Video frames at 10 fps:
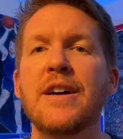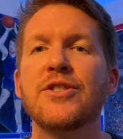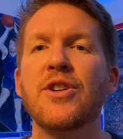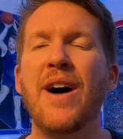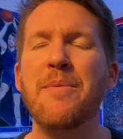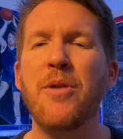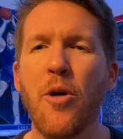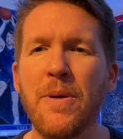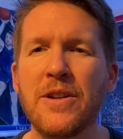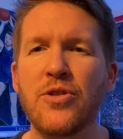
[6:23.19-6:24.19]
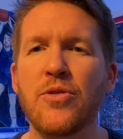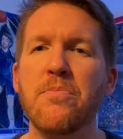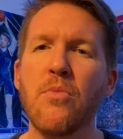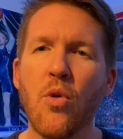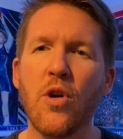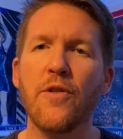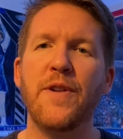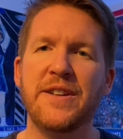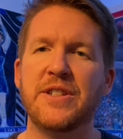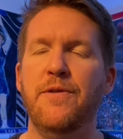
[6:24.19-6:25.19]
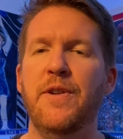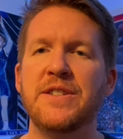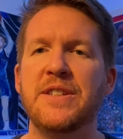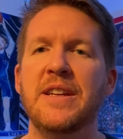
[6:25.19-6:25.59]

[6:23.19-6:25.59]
So I'm hoping to do more face-to-face